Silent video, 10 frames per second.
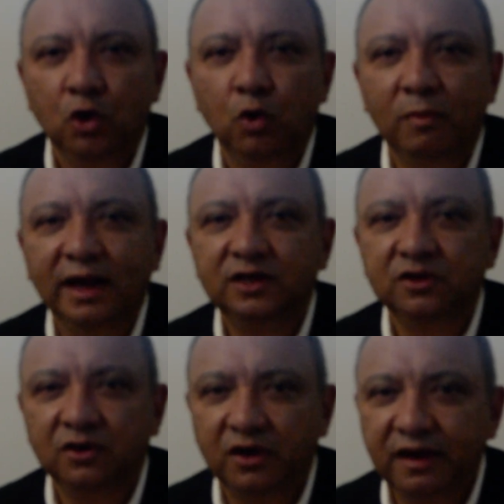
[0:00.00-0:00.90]
who might
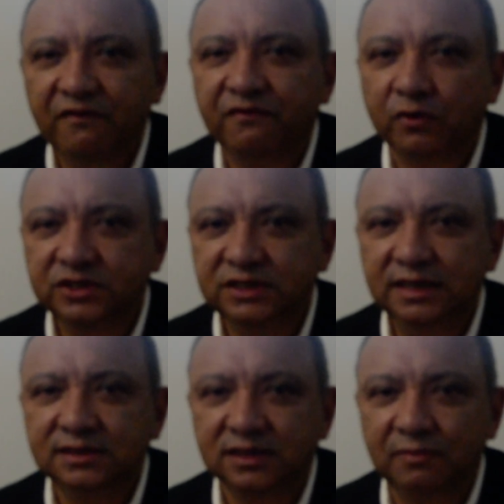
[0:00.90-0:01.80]
not have
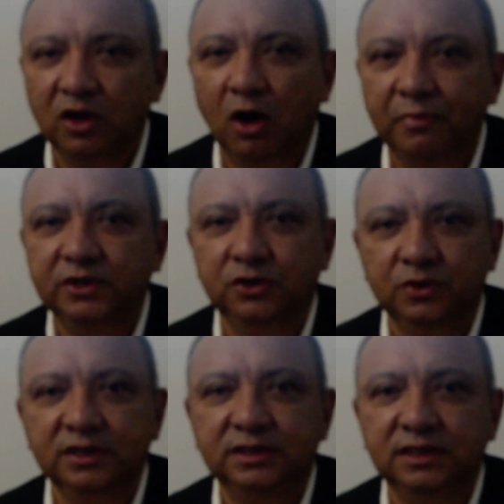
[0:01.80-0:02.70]
foreseen similar
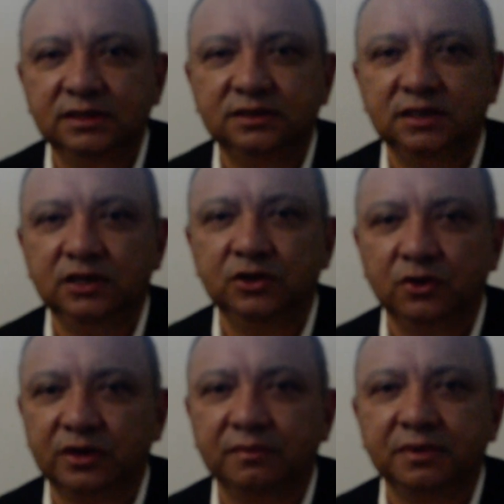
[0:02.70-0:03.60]
opportunities in
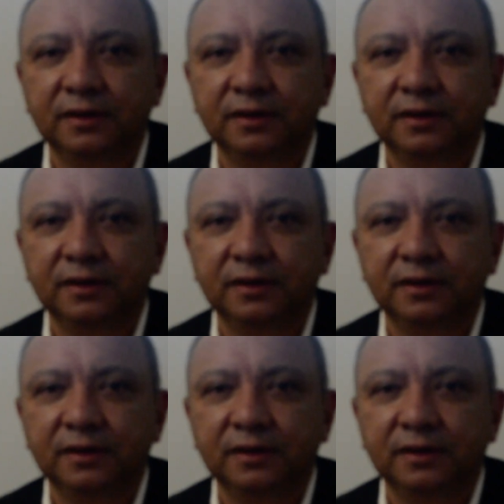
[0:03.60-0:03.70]
Europe.